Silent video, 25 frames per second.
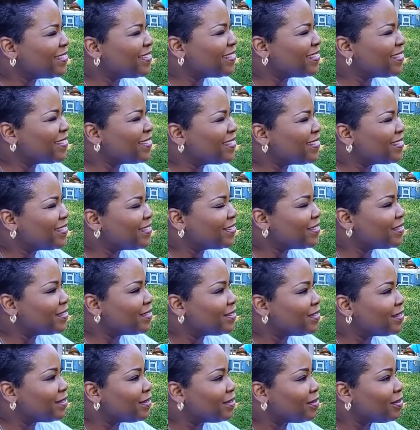
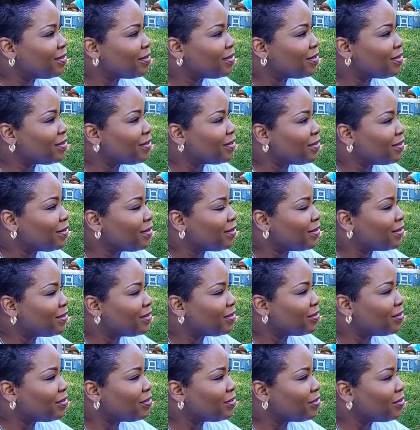
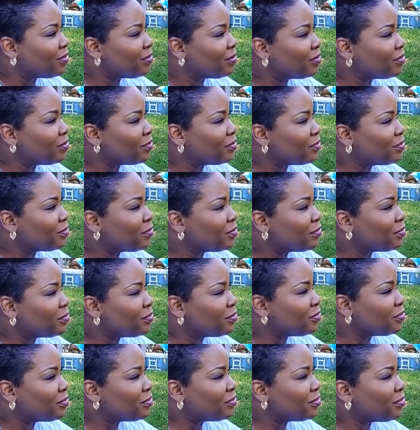
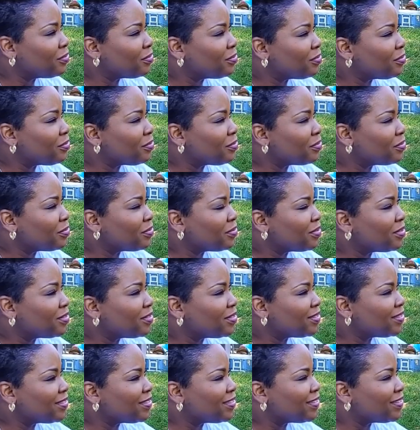
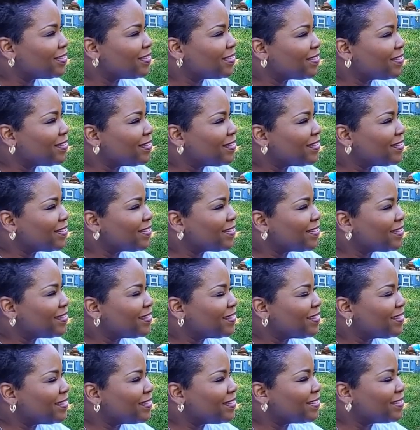
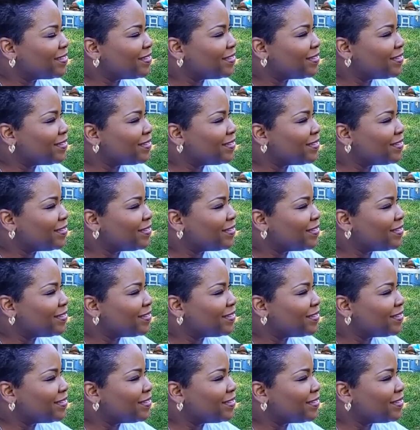No words are spoken by the person on screen.